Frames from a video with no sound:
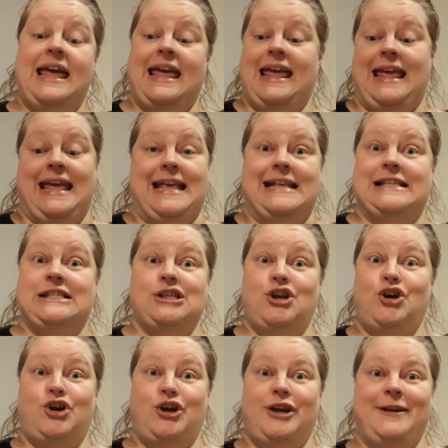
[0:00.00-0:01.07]

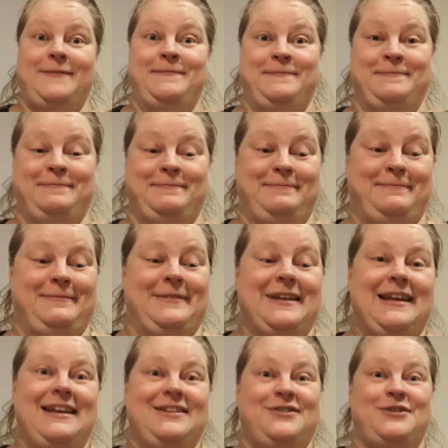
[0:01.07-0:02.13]
easier,
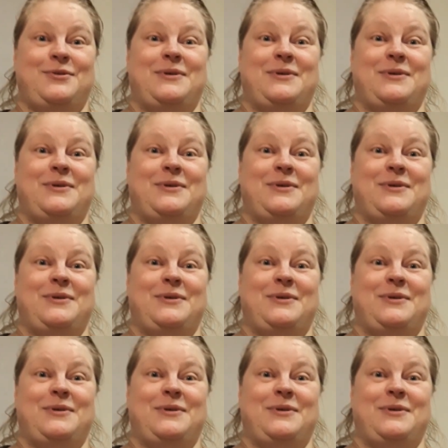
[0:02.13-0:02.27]
so